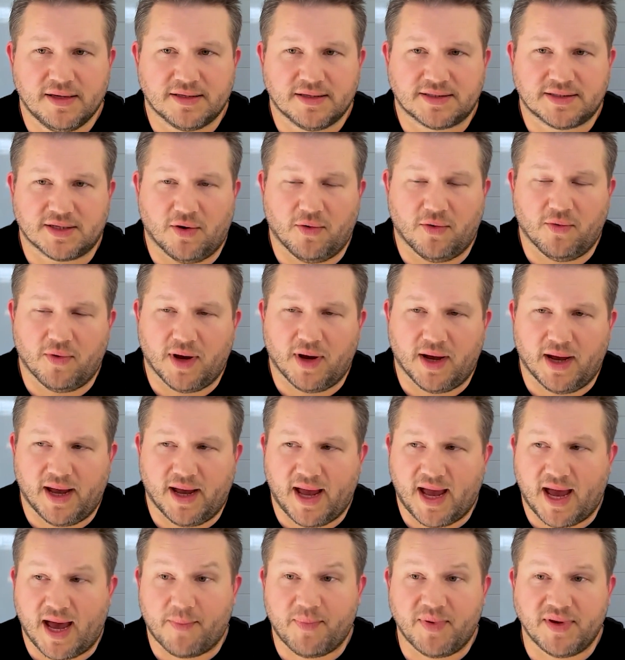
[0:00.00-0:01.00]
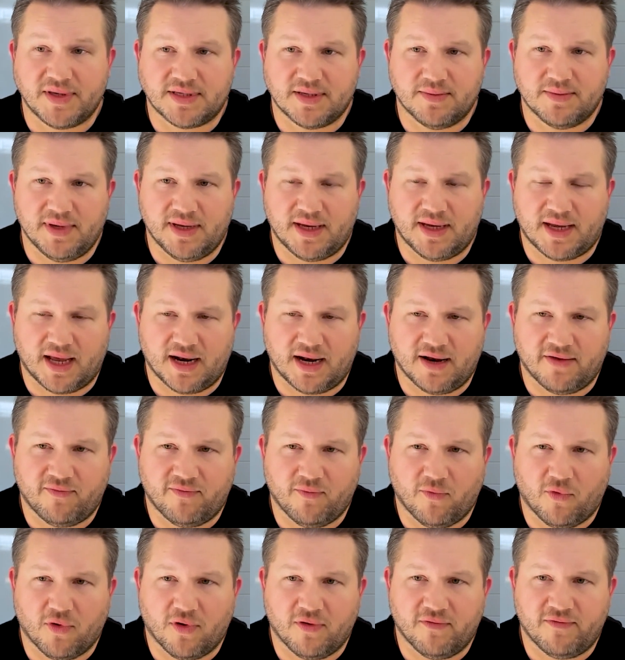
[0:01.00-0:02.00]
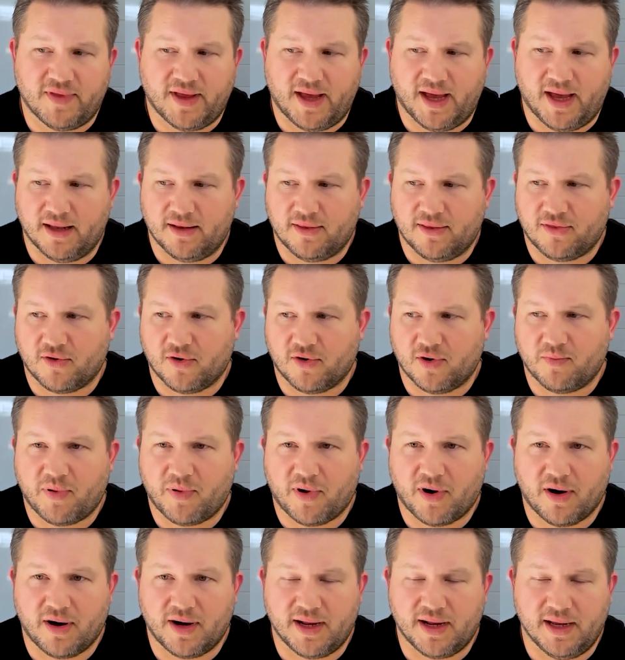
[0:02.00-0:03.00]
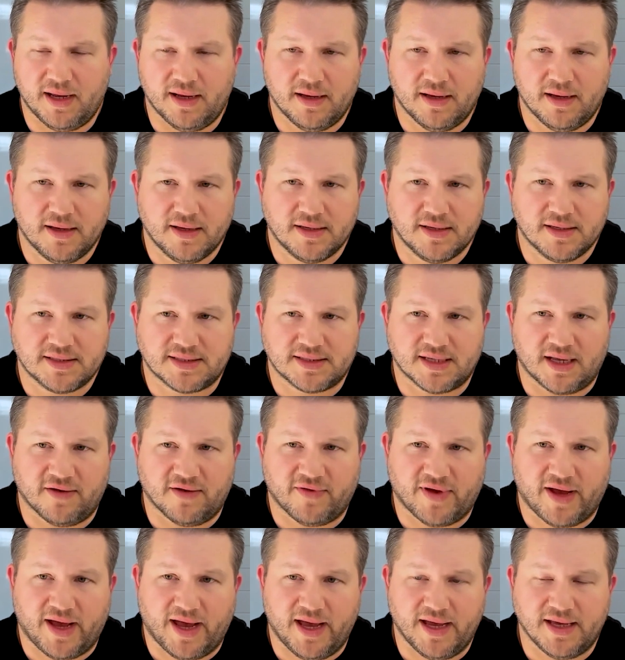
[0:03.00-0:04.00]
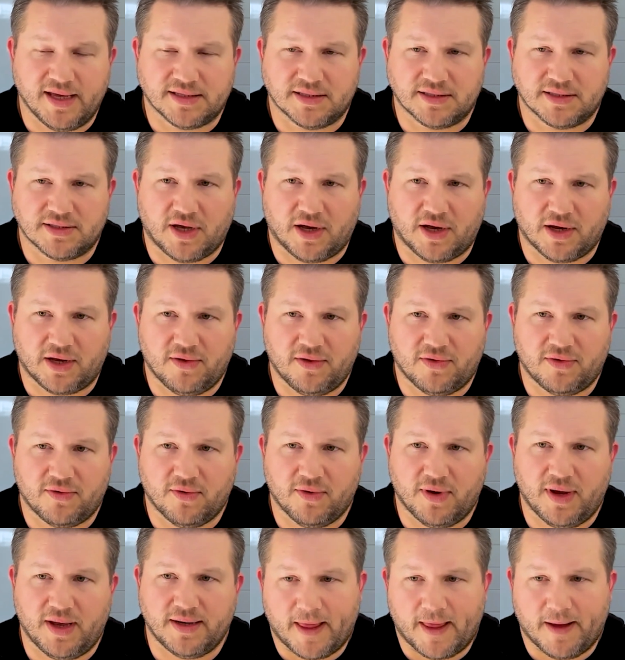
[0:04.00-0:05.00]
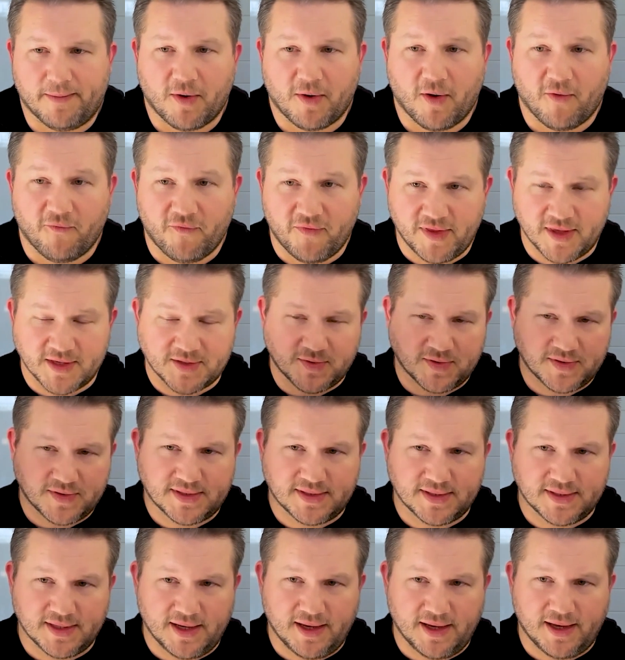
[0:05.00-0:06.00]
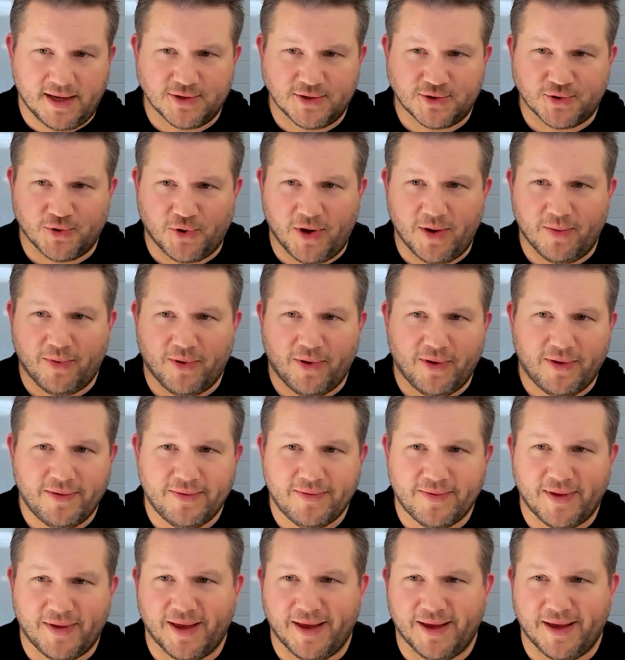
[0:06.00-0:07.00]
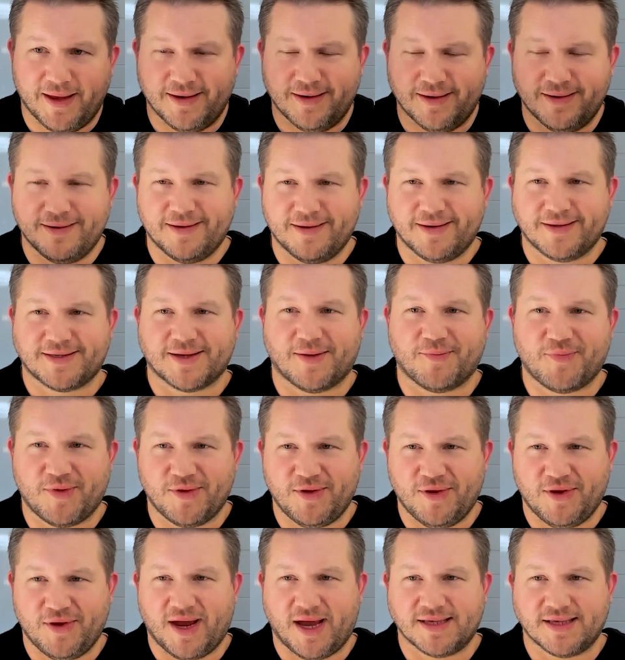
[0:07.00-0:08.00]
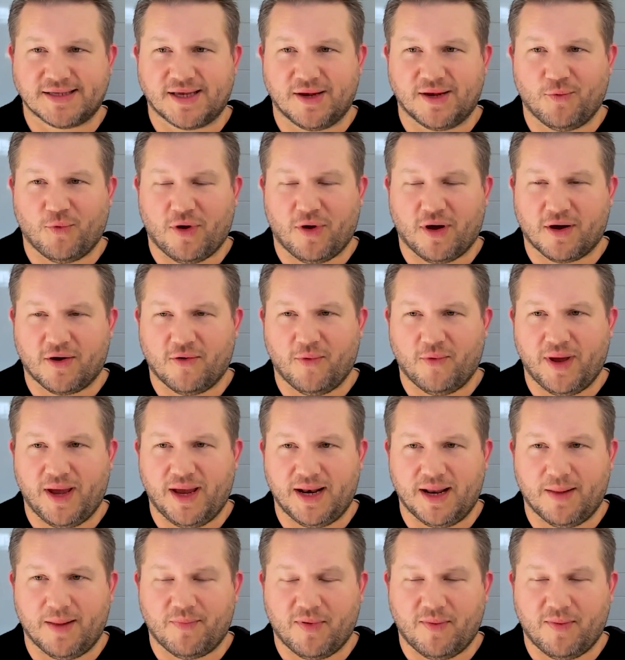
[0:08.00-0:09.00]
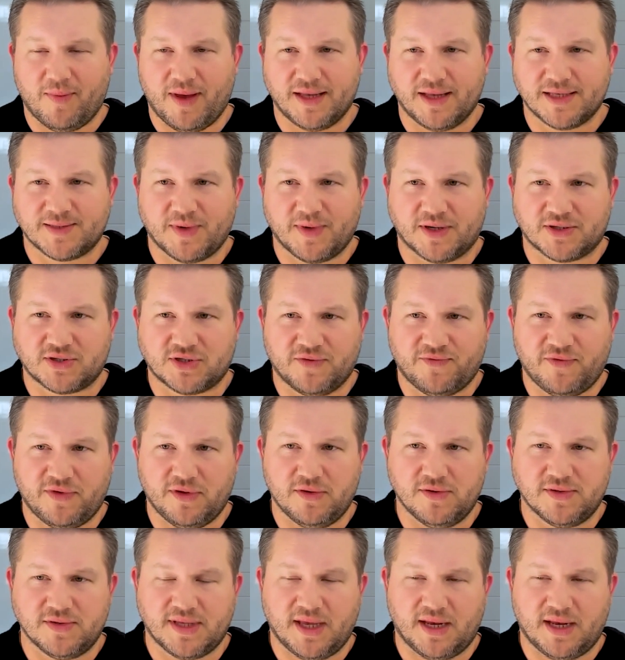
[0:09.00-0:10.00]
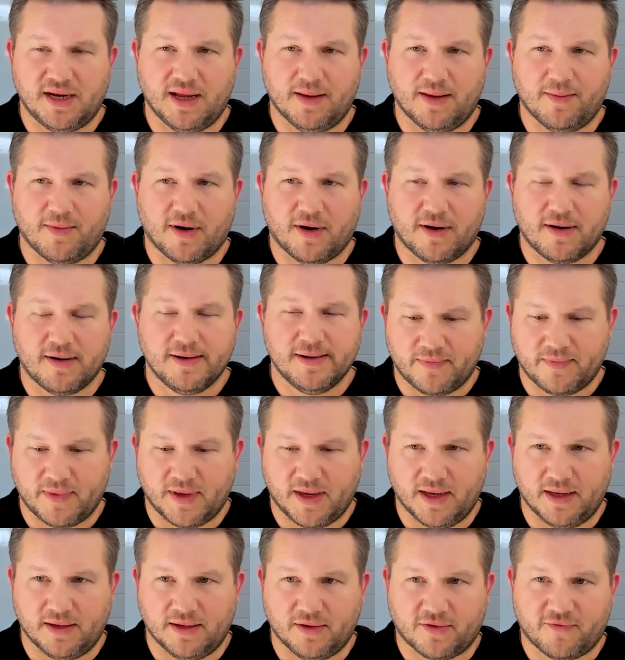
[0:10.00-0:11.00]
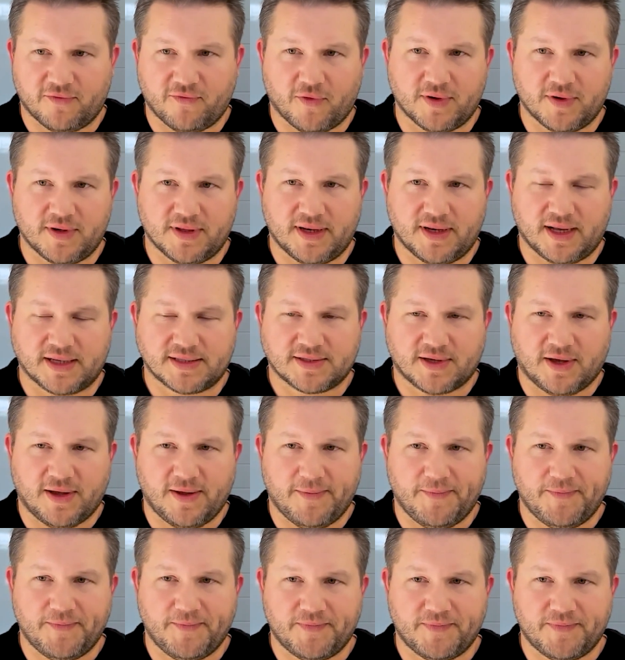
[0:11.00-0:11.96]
So happy to be kind of more of that third party set of eyes and talk you through it. Hopefully this was enjoyable and something you guys can walk away and implement, especially if you use that EMR, and look forward to the next call.